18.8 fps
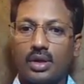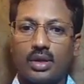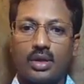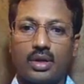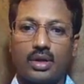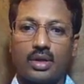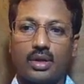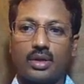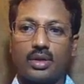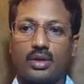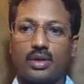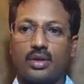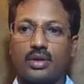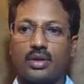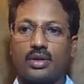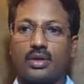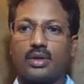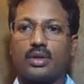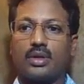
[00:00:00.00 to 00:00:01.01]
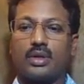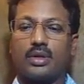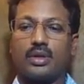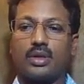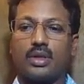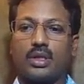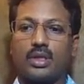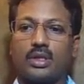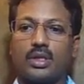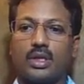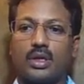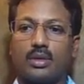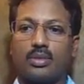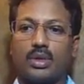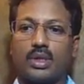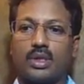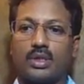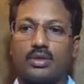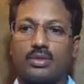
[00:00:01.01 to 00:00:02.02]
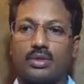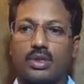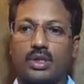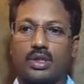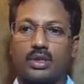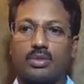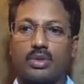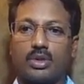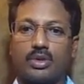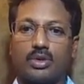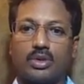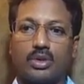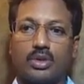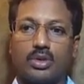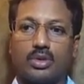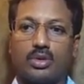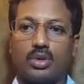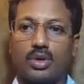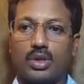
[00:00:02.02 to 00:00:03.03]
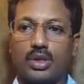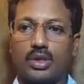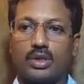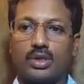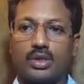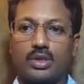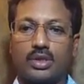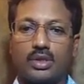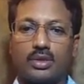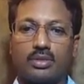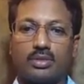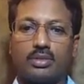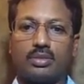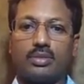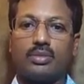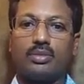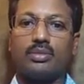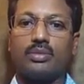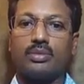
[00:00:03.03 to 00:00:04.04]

and these are placed with respect to the new coordinate system.